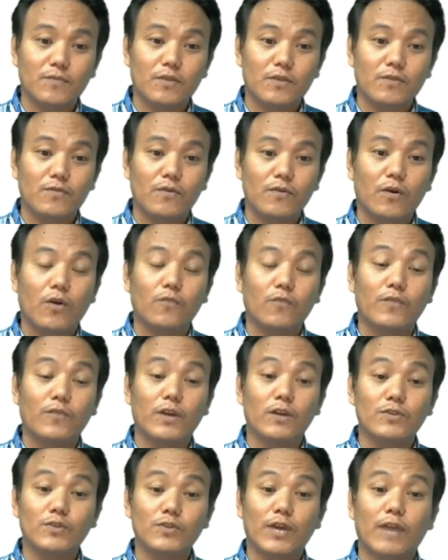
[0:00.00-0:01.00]
or we
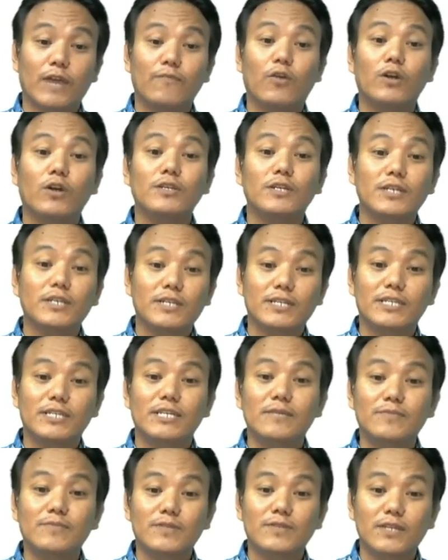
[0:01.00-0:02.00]
also have got
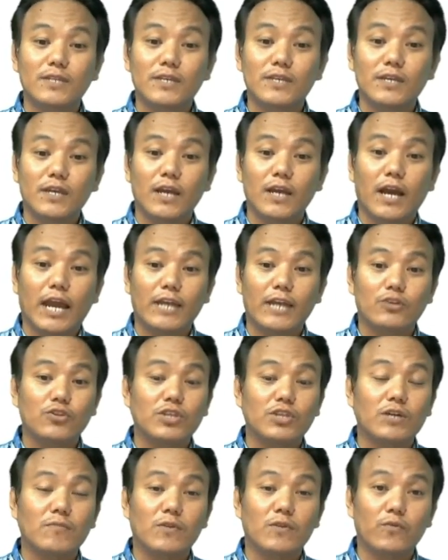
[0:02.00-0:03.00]
deep sea
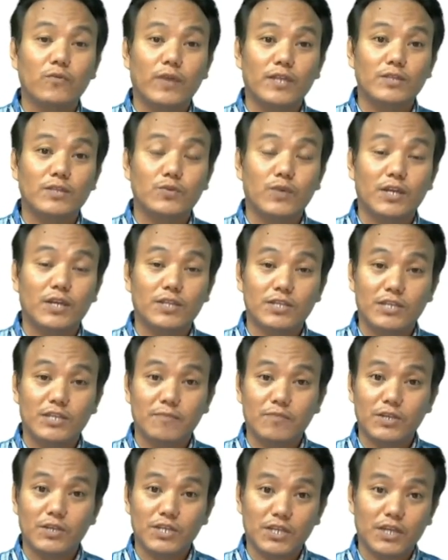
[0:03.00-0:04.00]
hydrothermal vents where the
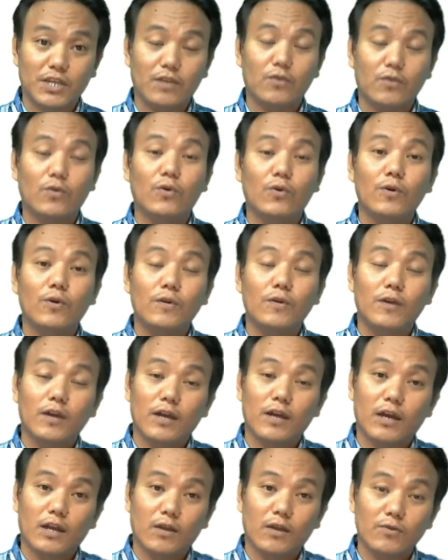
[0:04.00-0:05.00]
temperature can go
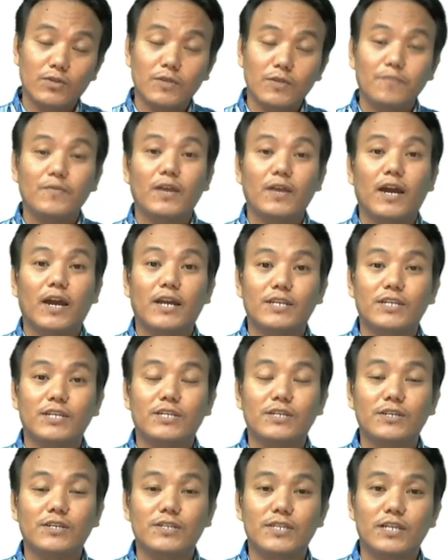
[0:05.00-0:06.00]
around 100
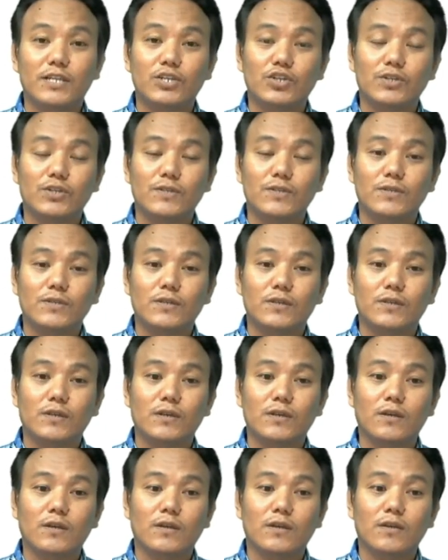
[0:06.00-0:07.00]
degrees Celsius.
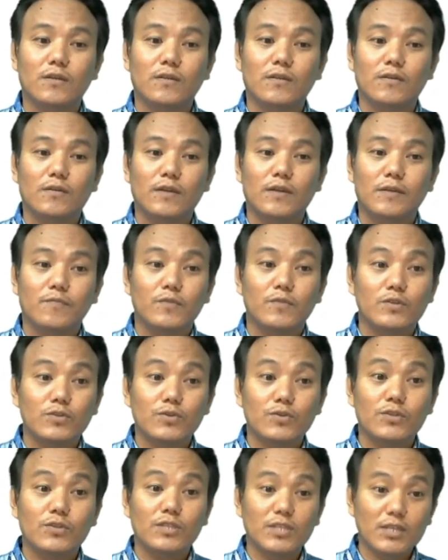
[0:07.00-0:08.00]
Right.
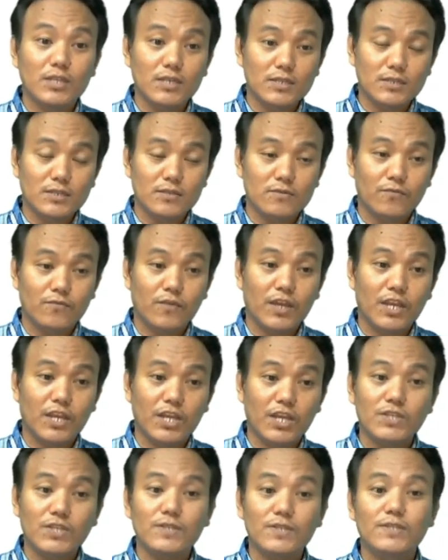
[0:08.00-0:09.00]
So these
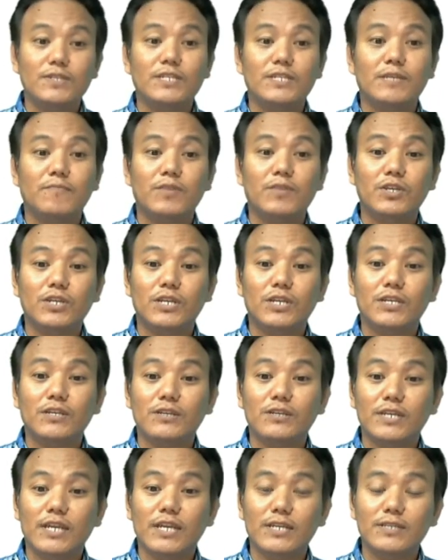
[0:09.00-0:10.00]
variations in temperature, it
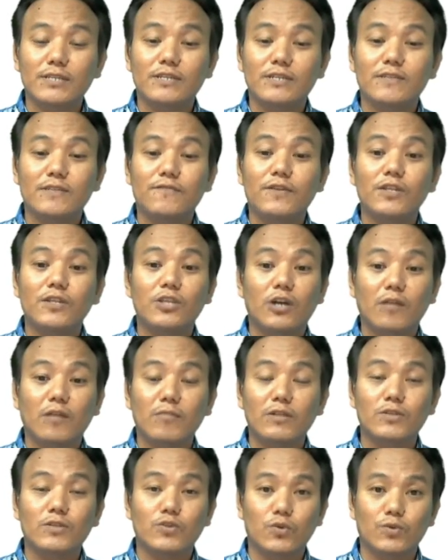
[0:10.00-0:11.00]
creates different
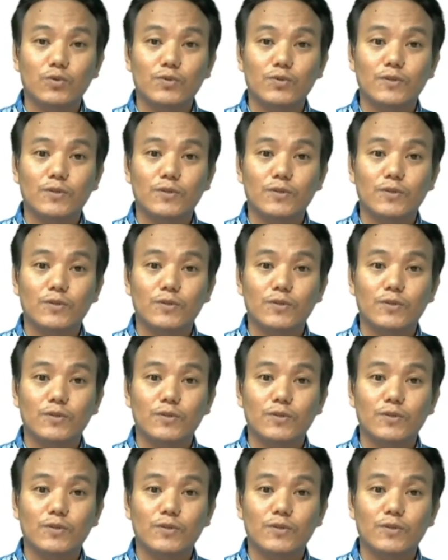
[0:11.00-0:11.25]
thermal zones.